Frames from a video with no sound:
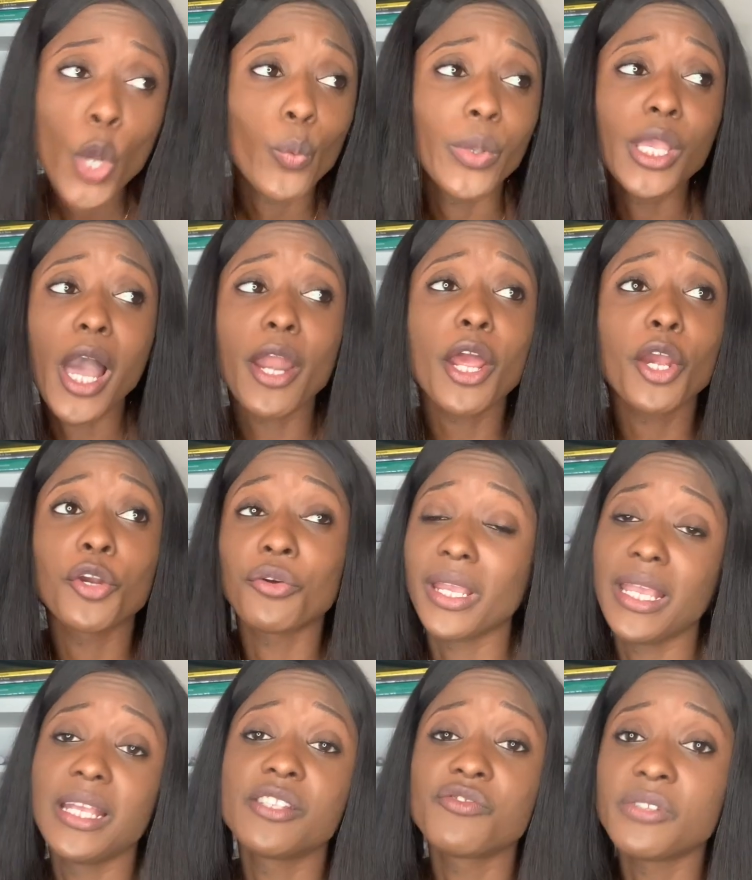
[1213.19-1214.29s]
We got our
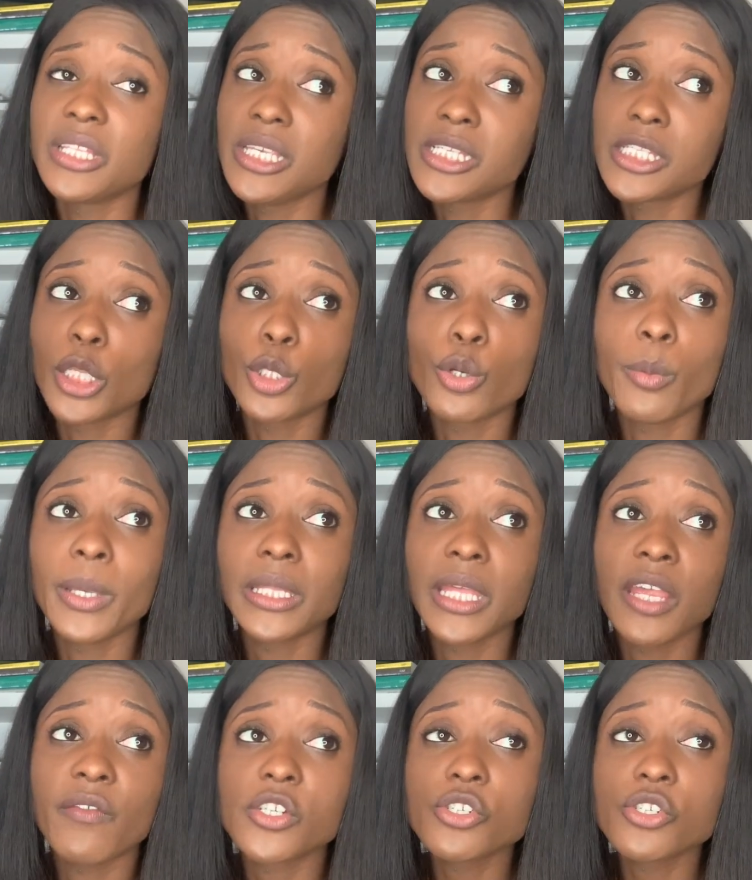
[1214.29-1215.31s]
grades released a little bit late.